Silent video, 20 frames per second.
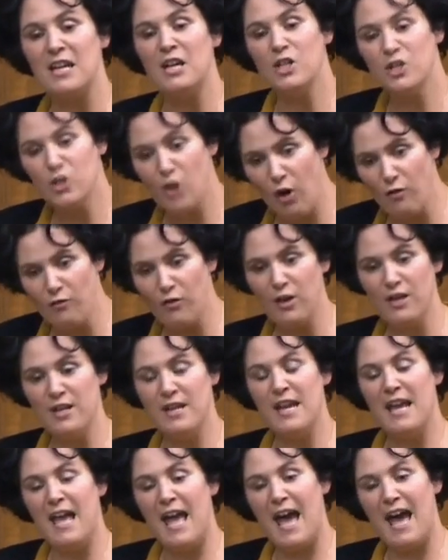sovereign
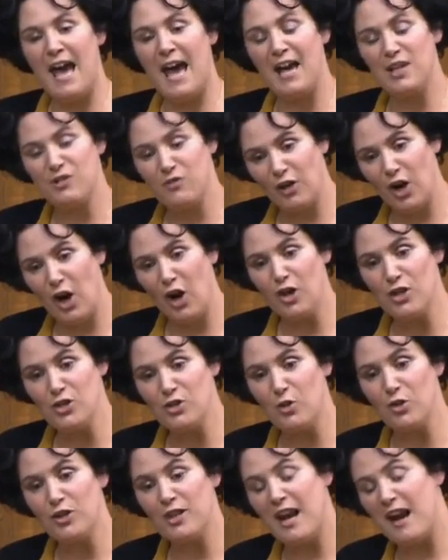as regards
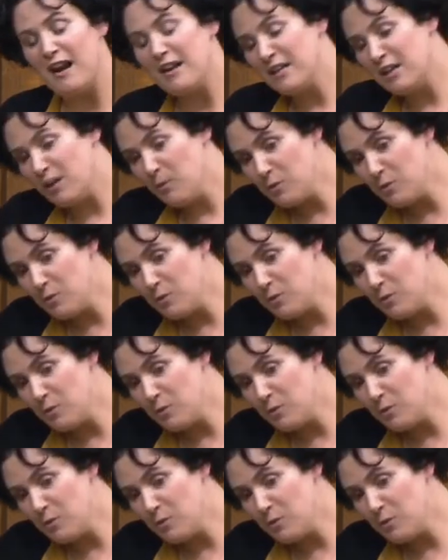Northern Ireland?